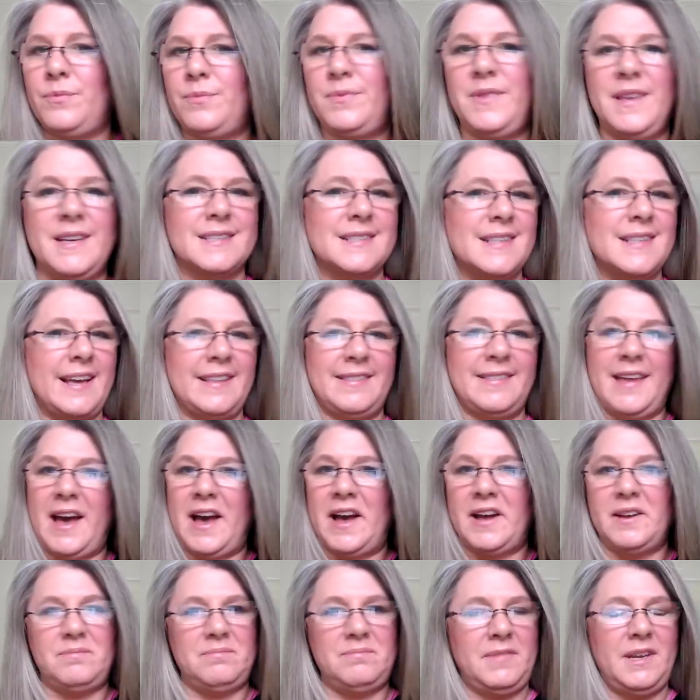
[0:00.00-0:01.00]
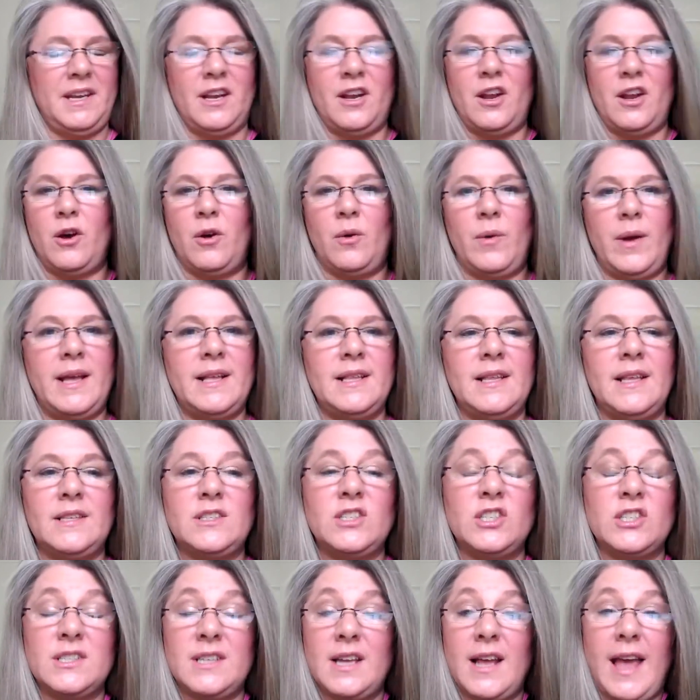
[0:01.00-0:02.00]
things like that you know it,
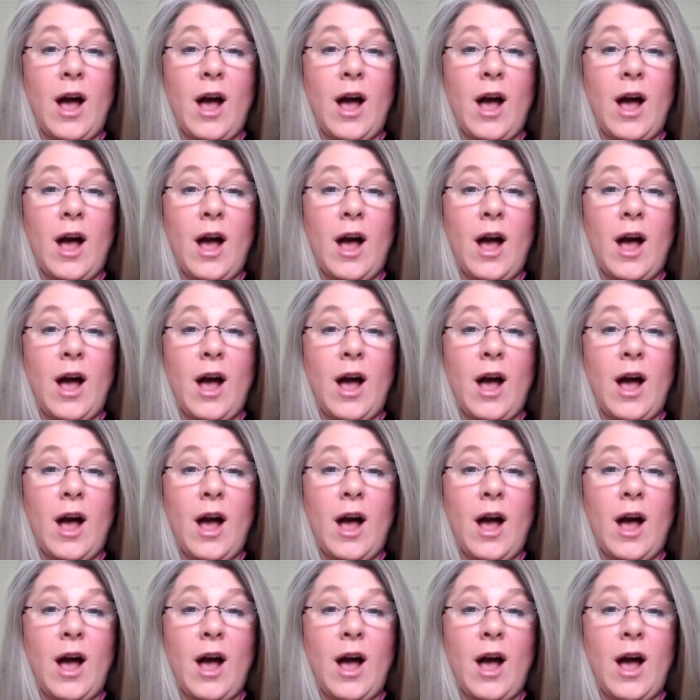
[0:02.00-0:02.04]
it's just